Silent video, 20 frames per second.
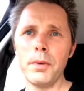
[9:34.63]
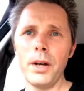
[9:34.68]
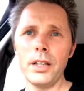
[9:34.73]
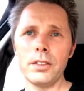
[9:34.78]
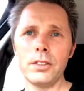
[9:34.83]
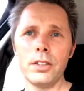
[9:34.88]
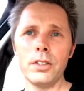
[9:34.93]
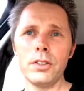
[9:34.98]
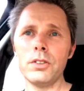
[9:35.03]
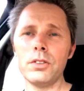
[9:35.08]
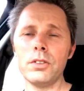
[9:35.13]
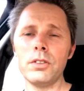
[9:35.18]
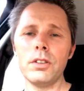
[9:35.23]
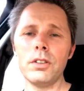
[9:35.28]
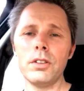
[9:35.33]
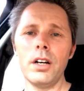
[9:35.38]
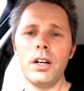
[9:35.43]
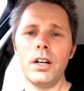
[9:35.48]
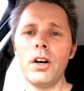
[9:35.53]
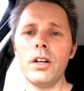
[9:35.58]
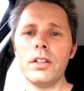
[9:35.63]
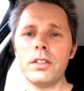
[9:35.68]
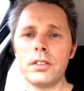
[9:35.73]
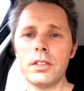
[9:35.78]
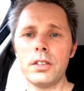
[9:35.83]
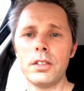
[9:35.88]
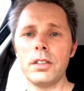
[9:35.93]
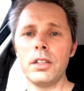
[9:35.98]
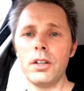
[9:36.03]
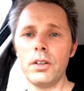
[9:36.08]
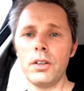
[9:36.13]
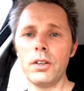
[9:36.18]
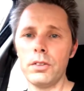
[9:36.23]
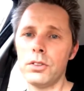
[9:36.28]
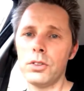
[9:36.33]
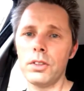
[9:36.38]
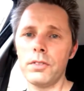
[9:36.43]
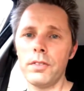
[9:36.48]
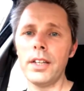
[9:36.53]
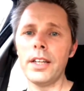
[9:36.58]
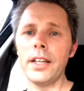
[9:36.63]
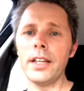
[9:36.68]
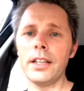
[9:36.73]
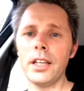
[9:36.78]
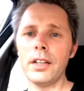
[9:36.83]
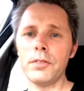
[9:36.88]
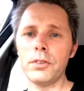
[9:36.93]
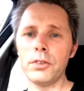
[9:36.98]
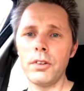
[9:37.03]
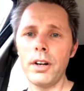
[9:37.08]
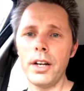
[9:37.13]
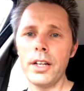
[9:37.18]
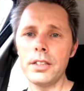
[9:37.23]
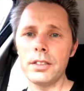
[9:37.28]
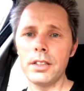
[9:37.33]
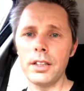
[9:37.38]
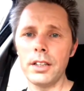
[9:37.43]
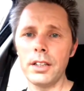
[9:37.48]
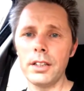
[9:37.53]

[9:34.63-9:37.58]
until I got into the, you know, the sort of elite level racing.